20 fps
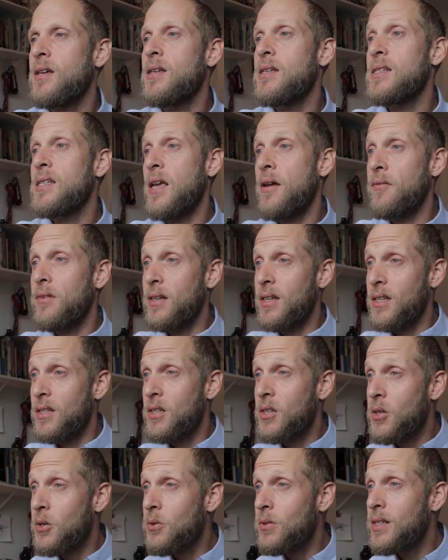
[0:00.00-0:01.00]

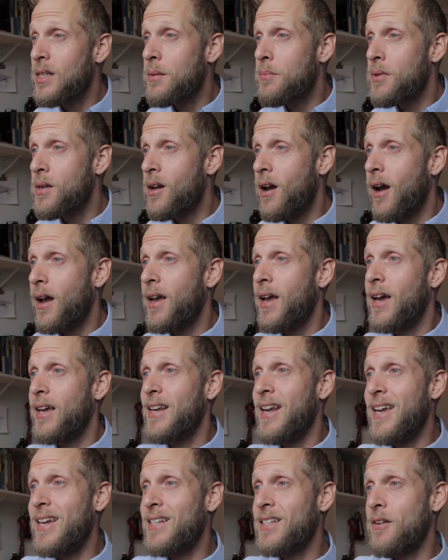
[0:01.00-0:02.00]
72 dpi at
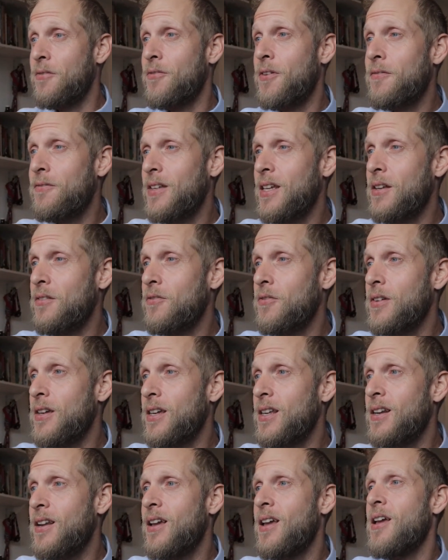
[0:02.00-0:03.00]
8 to 15
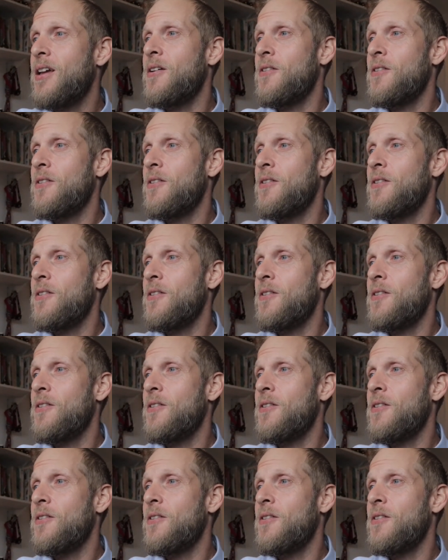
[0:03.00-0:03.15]
feet,